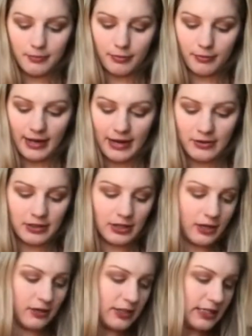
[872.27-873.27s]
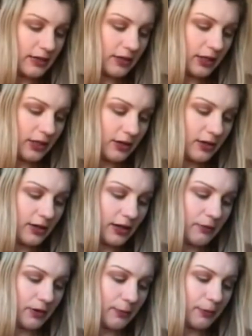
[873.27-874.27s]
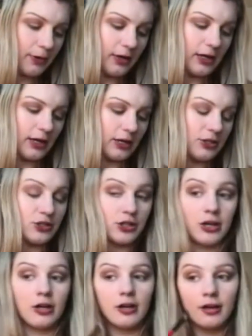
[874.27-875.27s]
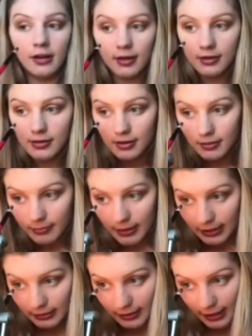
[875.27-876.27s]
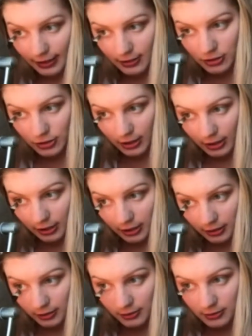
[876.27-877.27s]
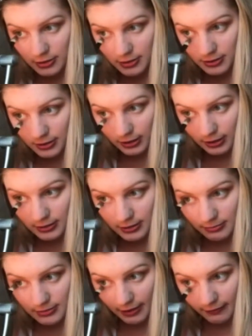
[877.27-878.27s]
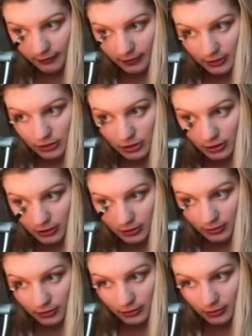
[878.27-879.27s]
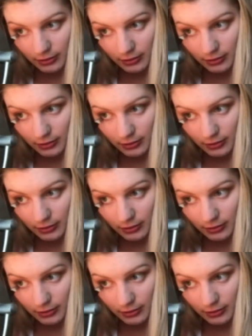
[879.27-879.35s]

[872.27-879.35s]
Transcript: brown color down here, and I want to put it under my lash line just to get some definition.